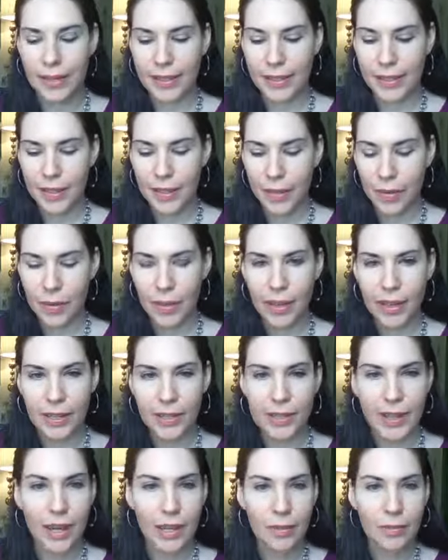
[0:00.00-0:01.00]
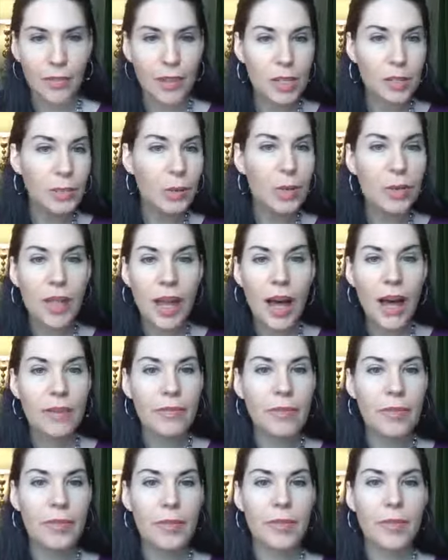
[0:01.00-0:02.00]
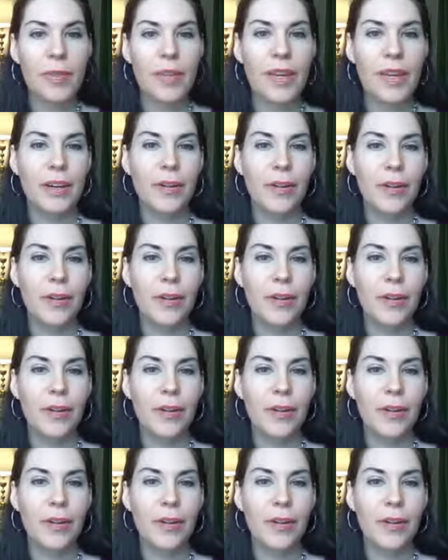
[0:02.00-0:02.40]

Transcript: on a Facebook Live or something,